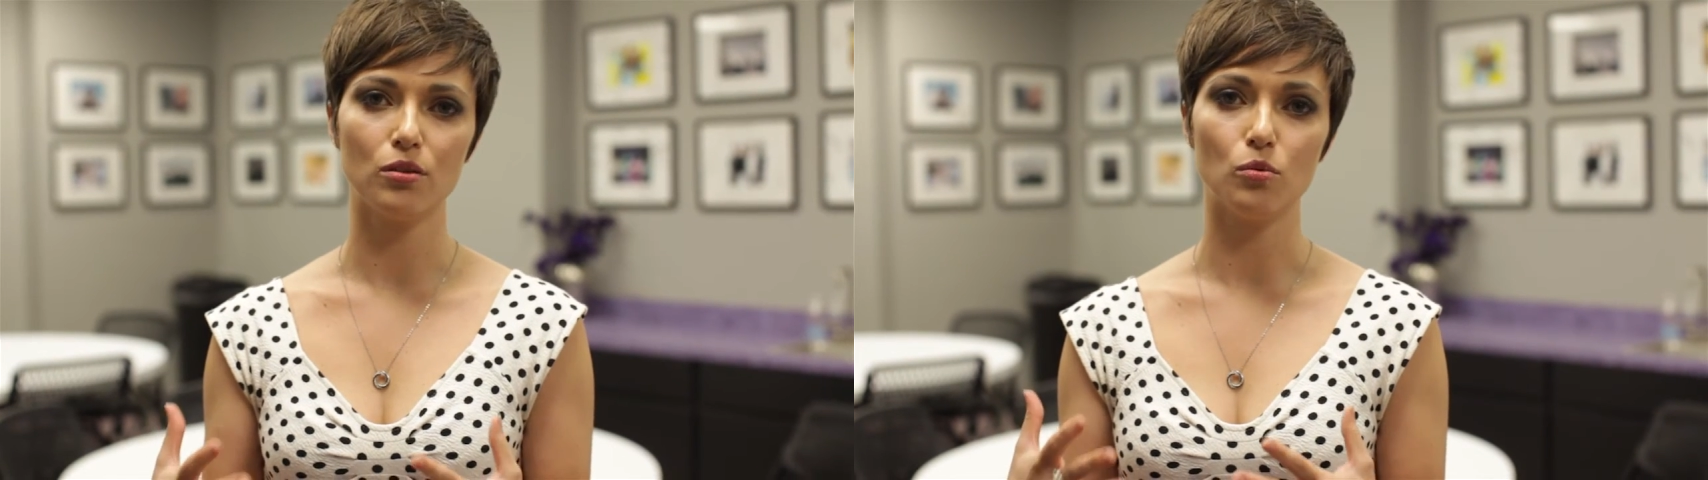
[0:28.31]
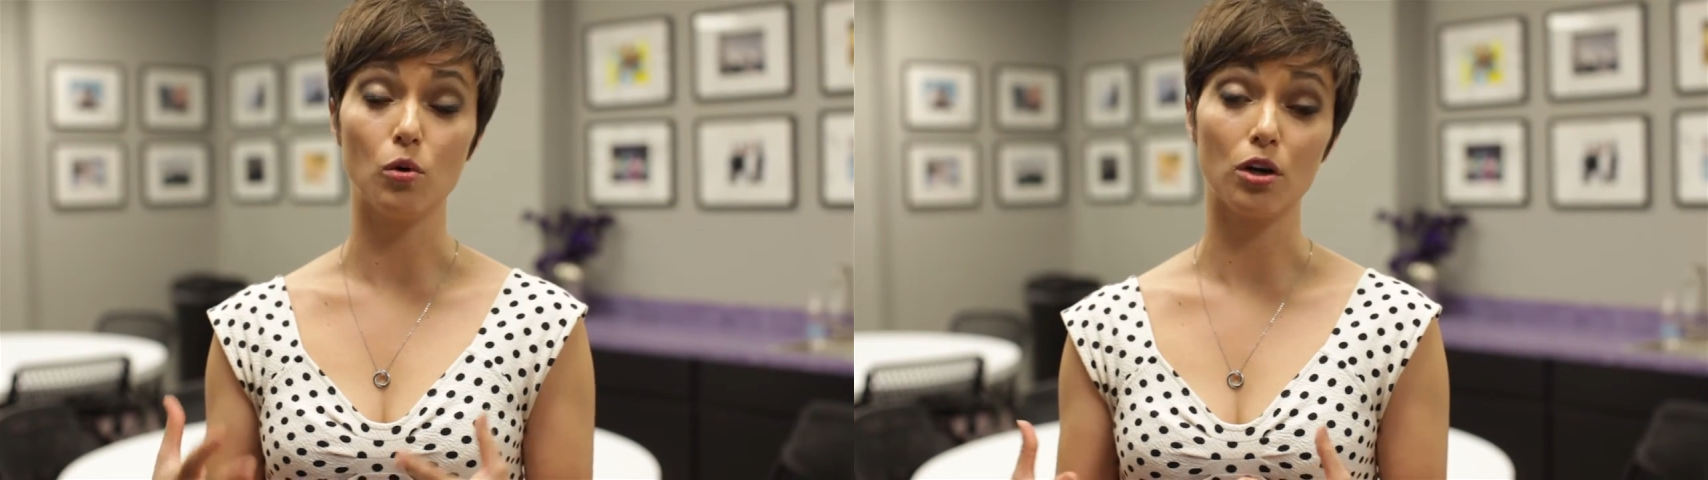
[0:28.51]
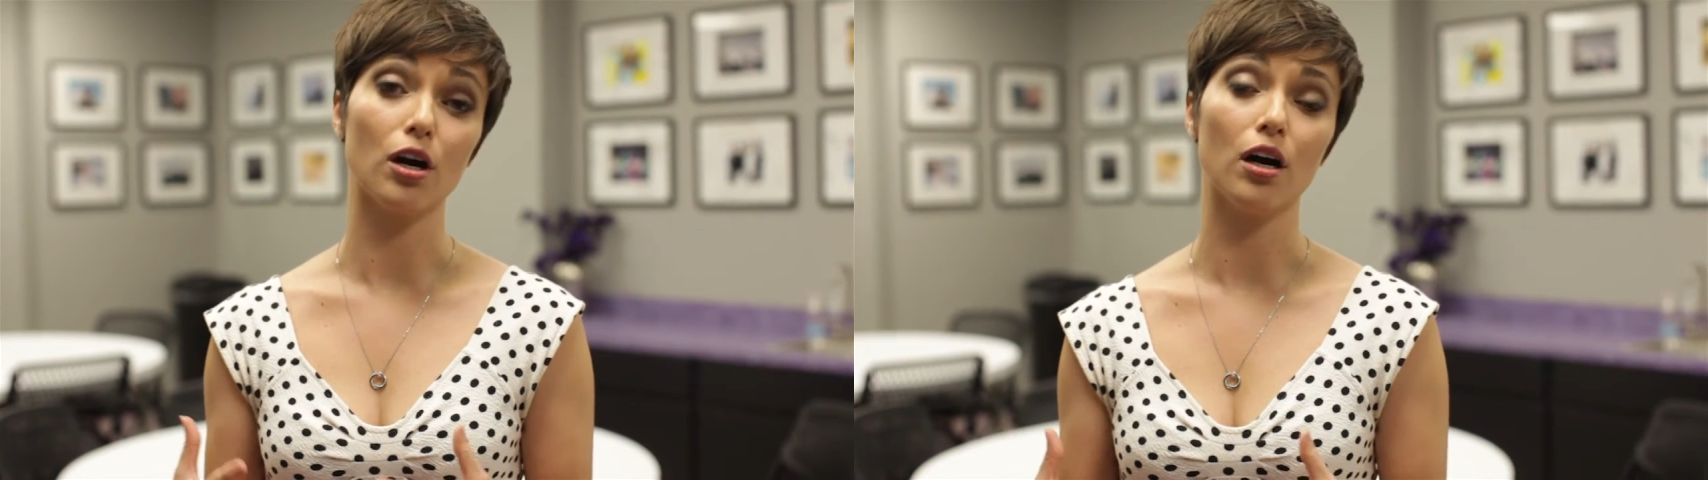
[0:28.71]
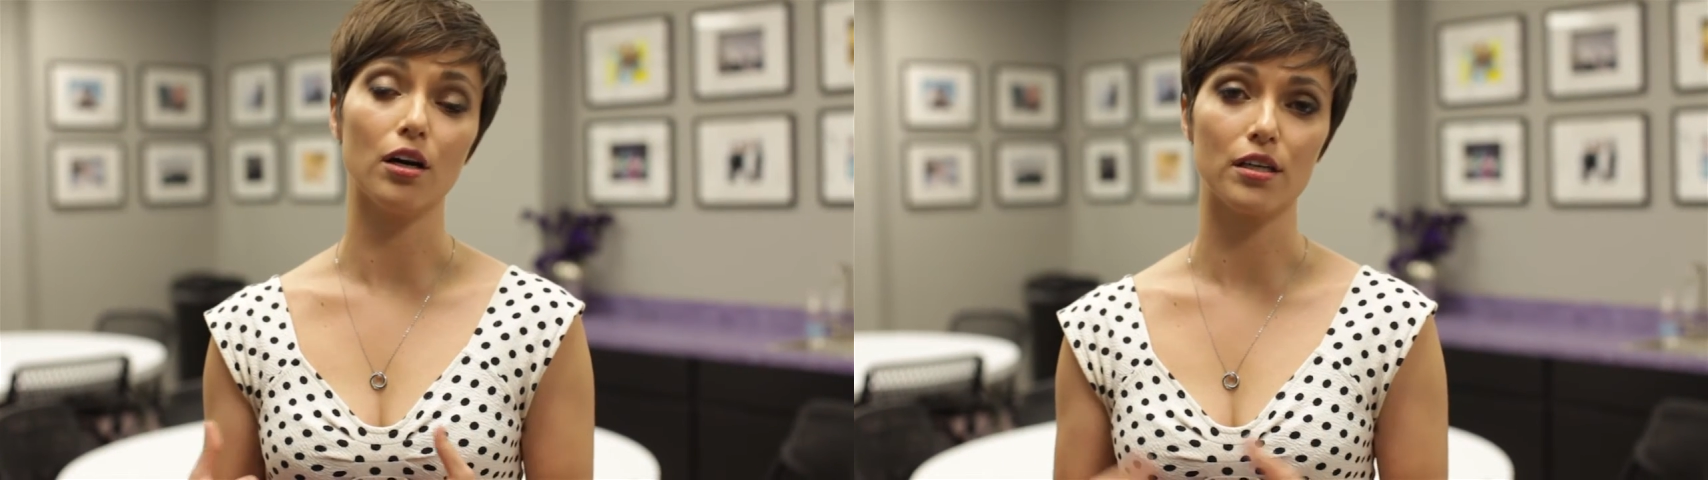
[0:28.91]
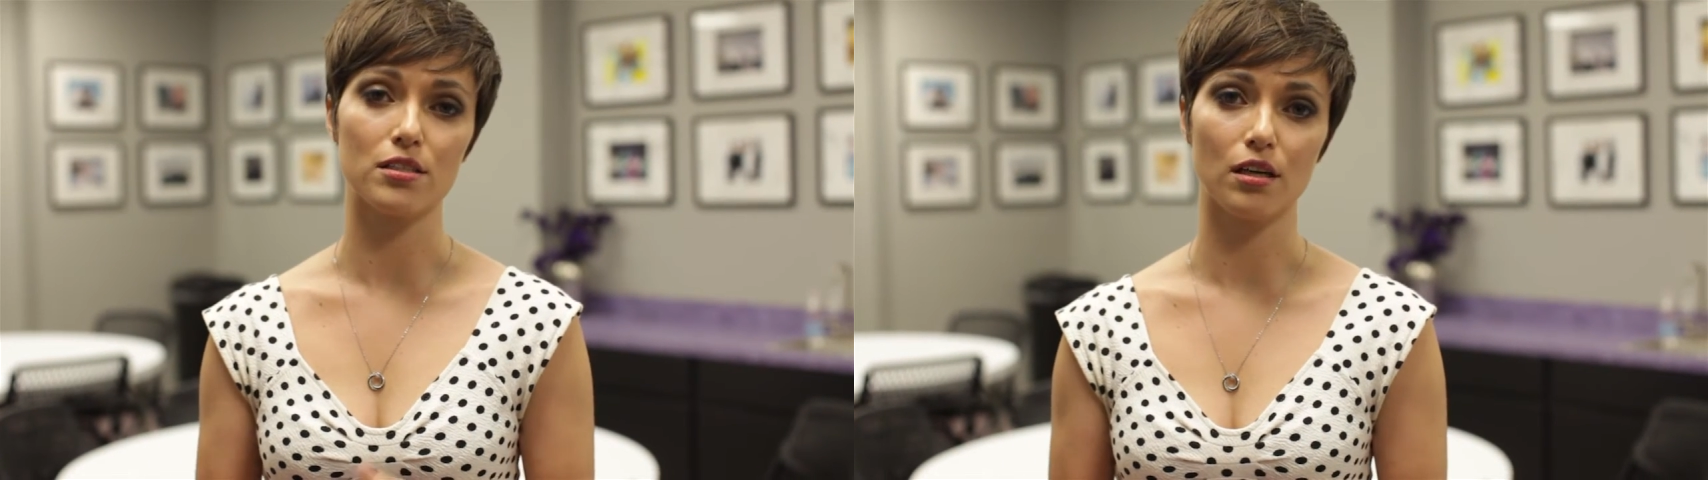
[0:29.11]
work
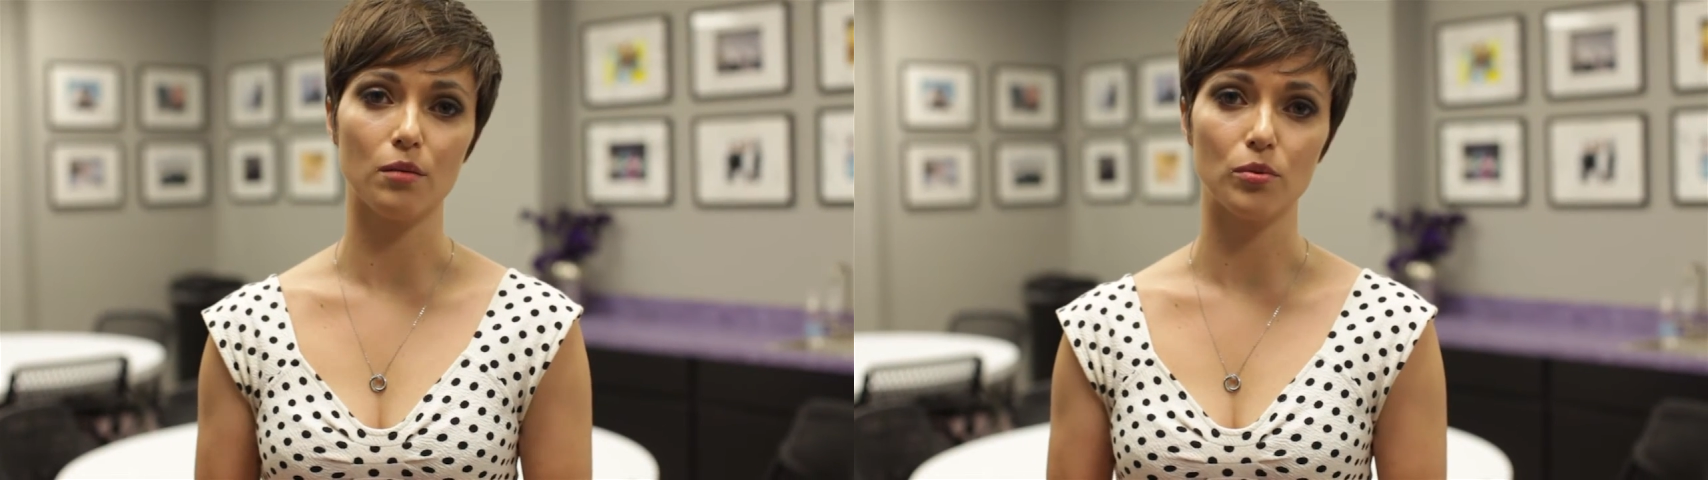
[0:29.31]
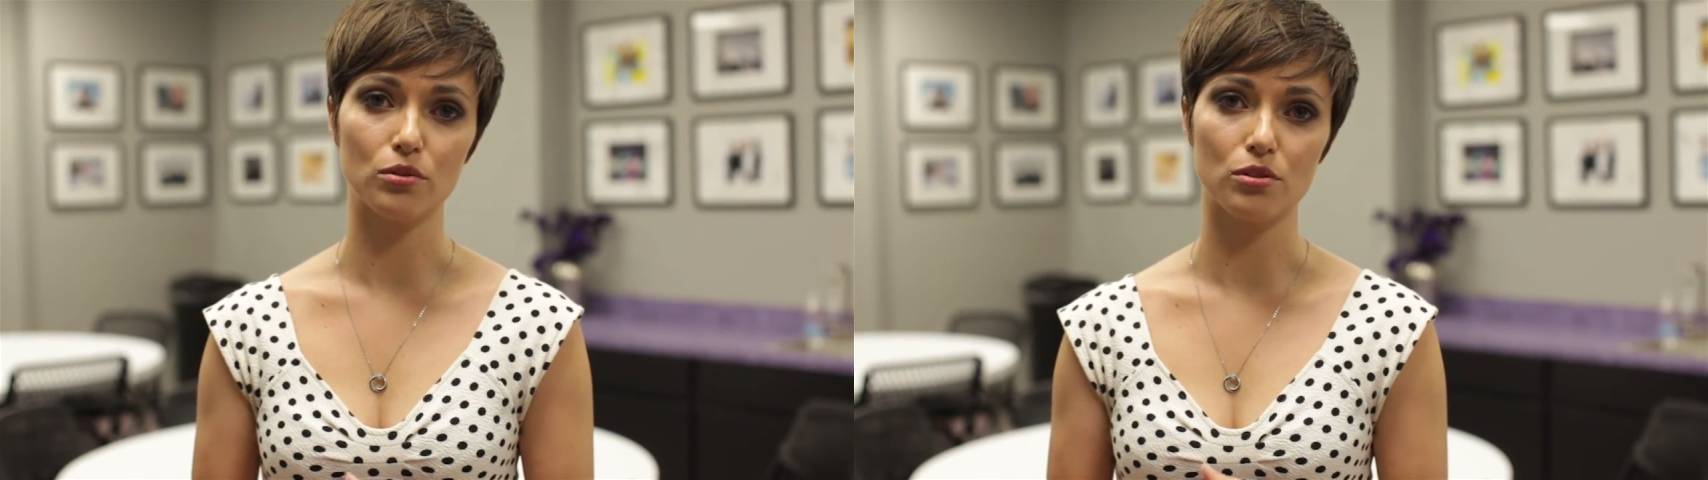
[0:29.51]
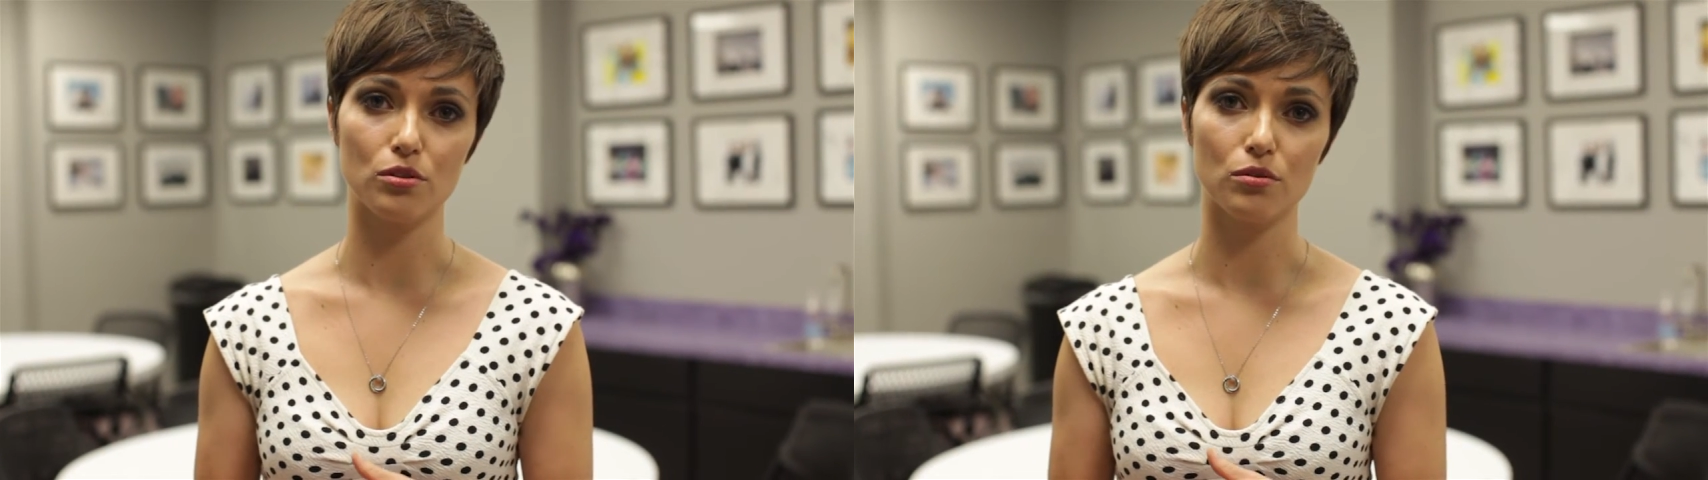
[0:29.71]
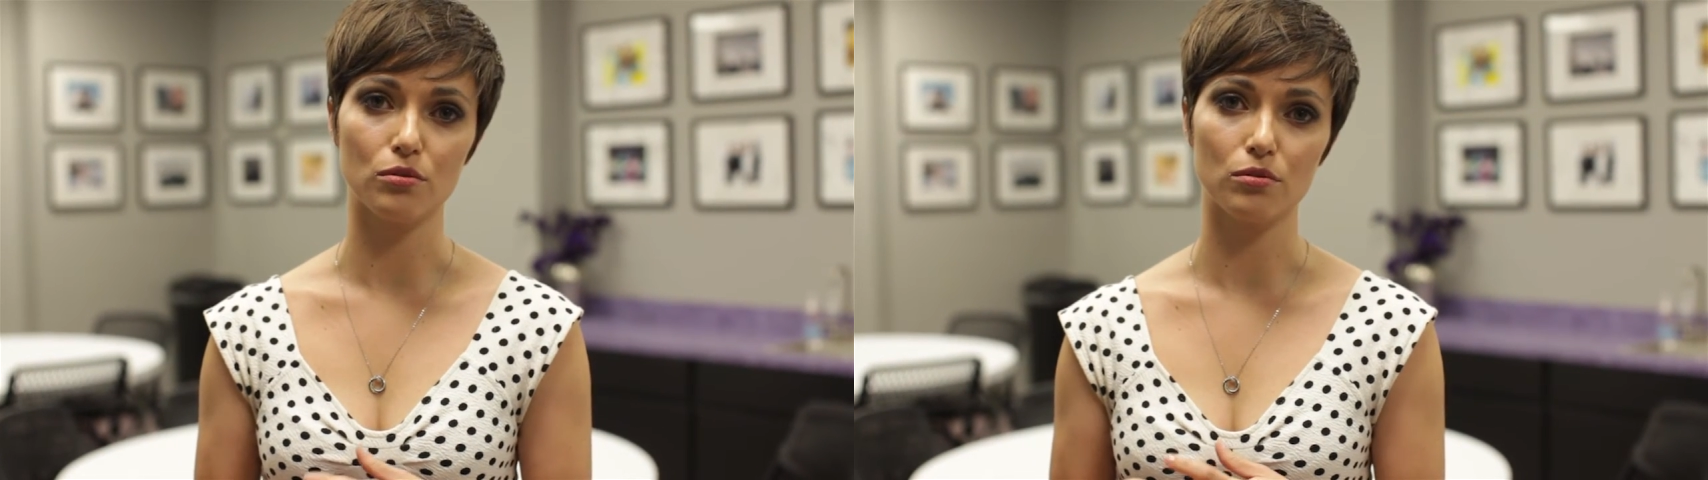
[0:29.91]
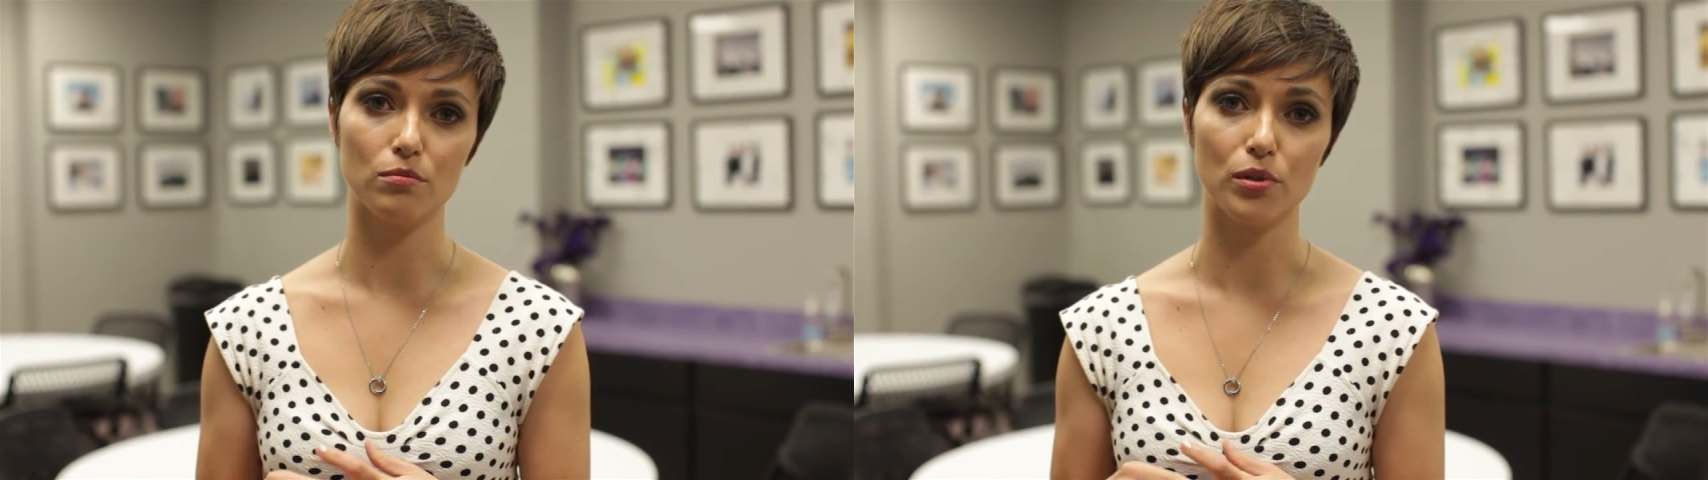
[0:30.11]
hard as a couple to